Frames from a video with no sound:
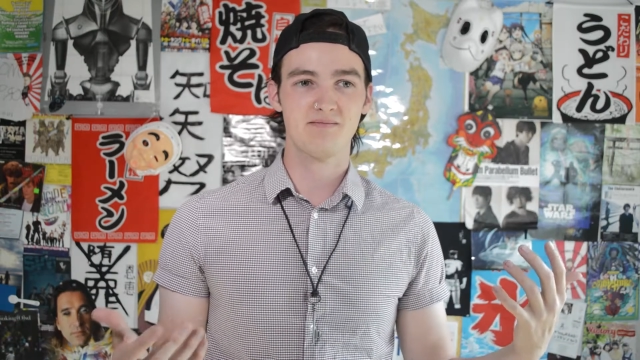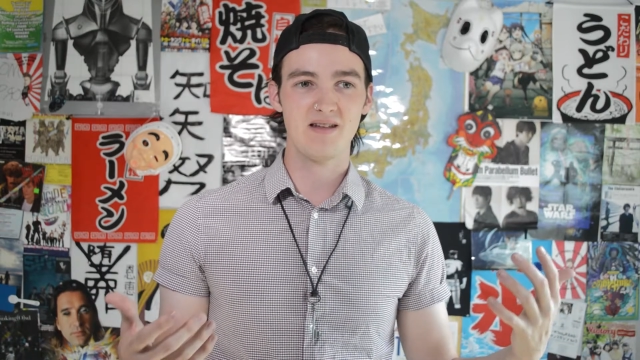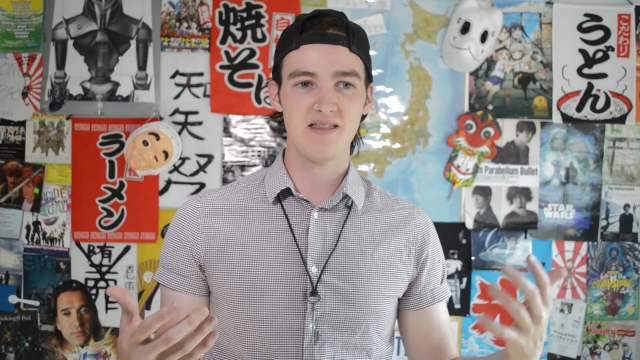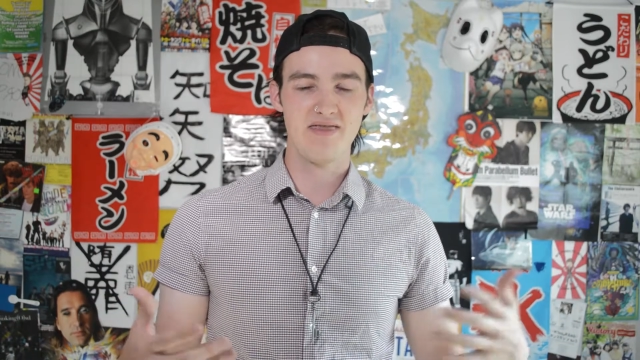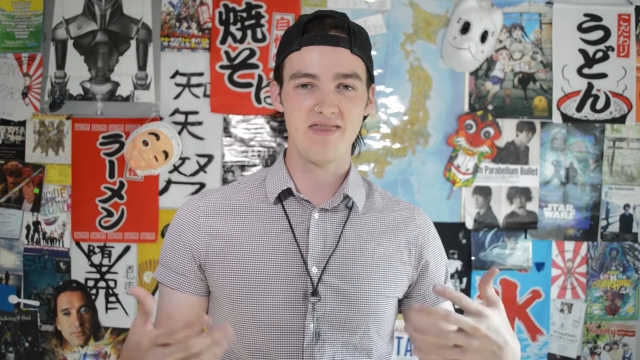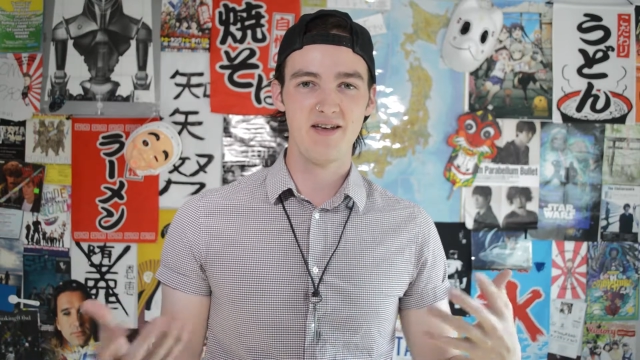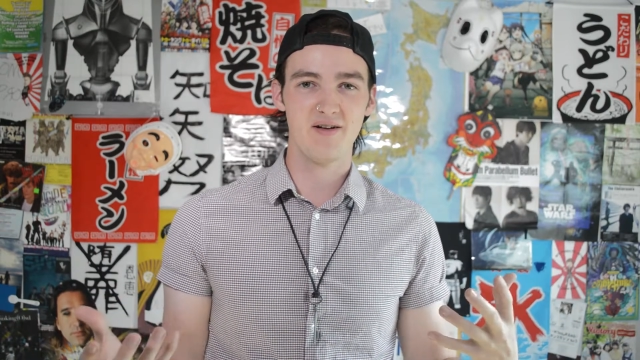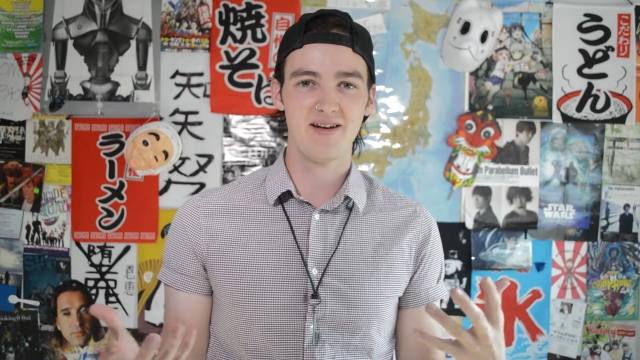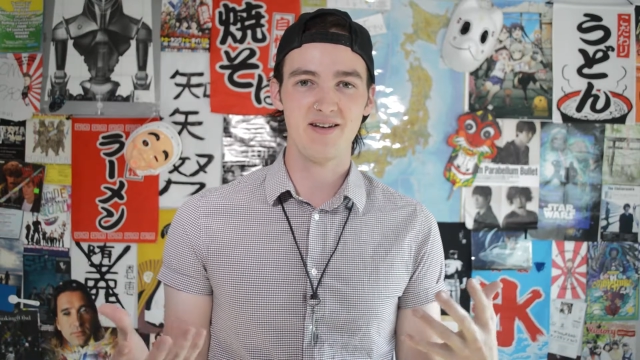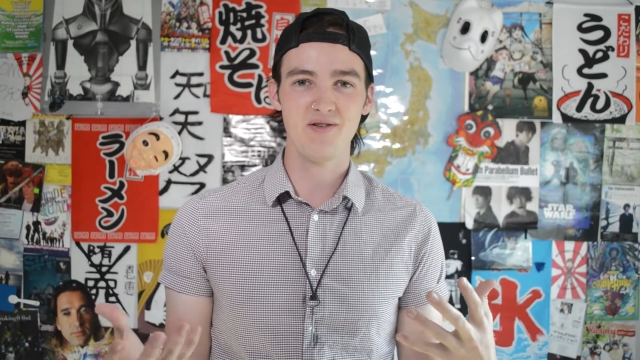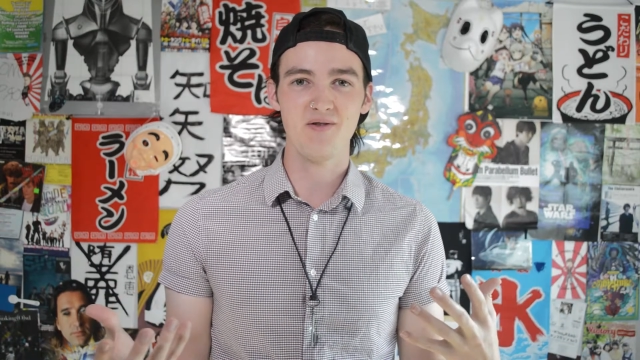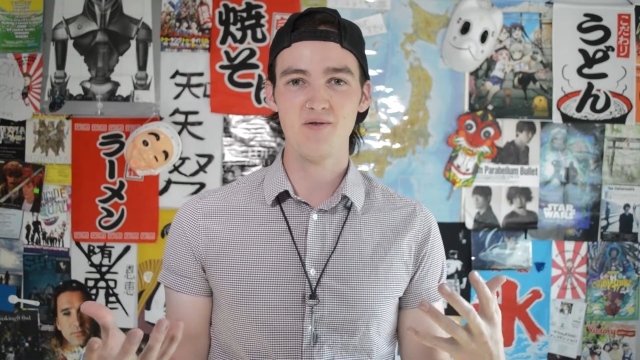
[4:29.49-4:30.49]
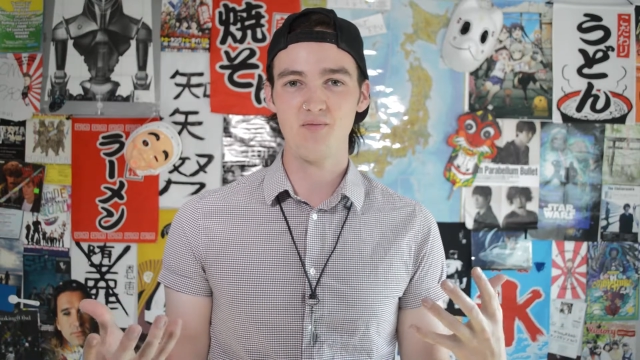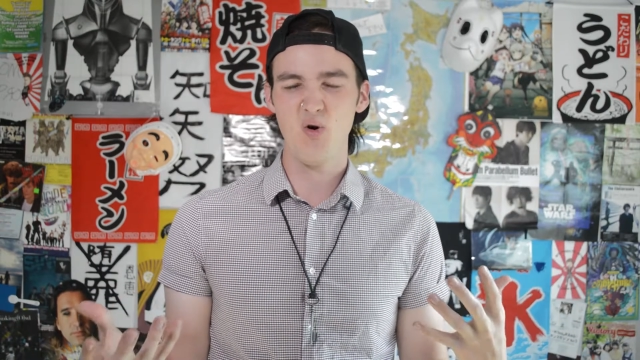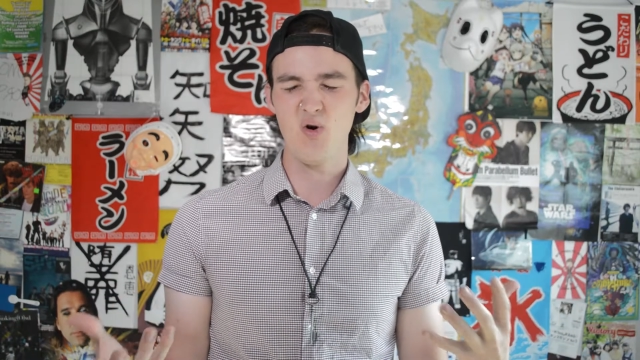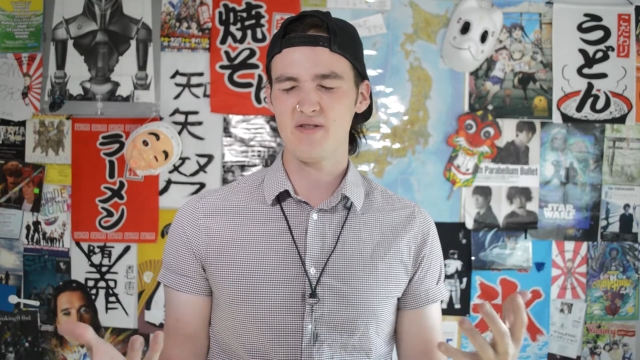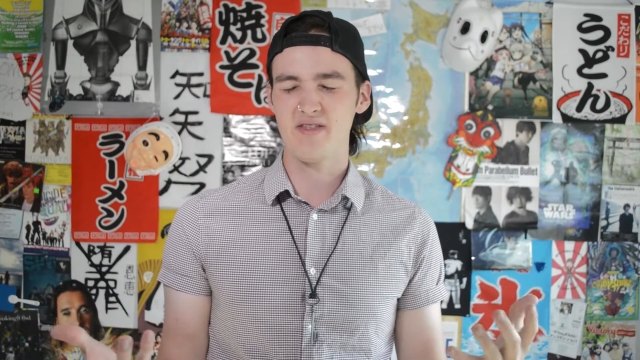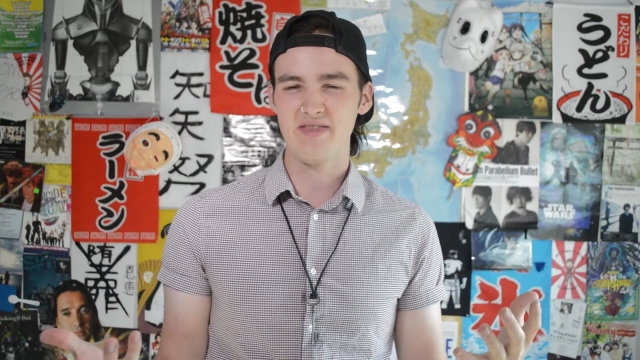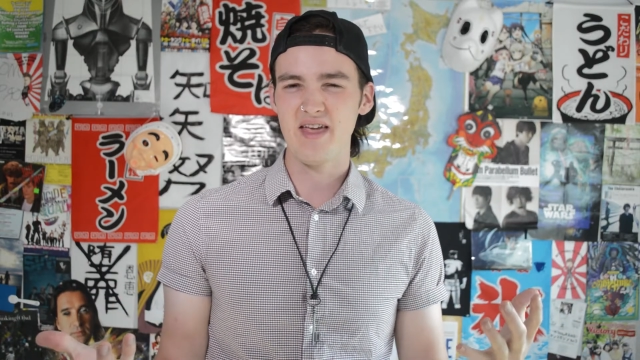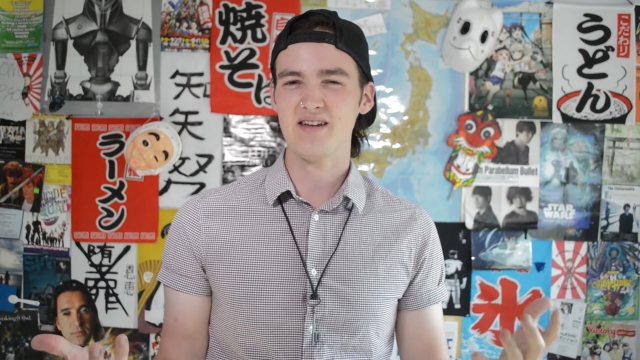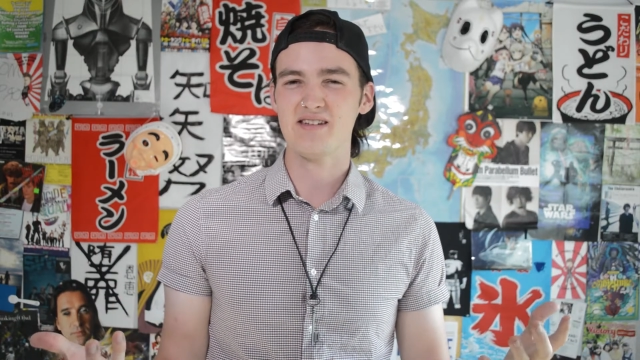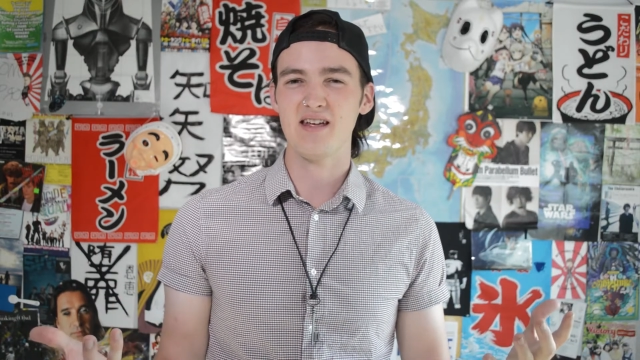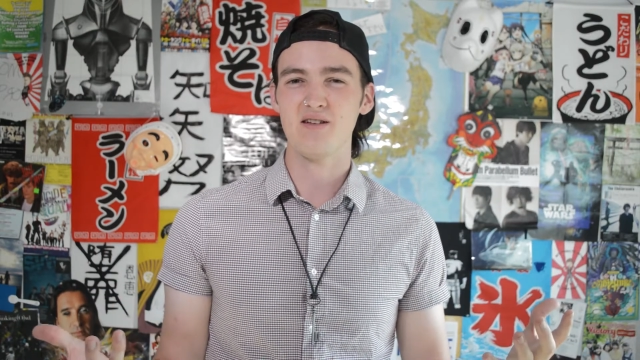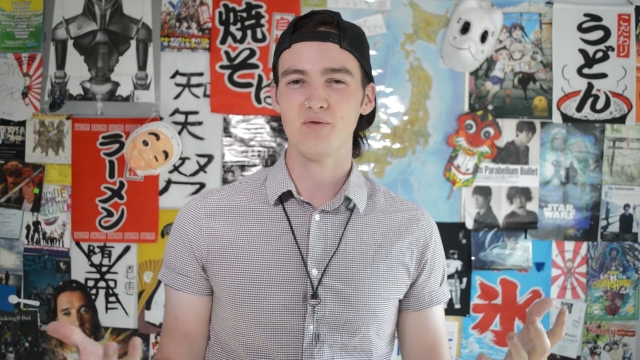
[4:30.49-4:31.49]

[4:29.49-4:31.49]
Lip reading: in theory, knew more than they did,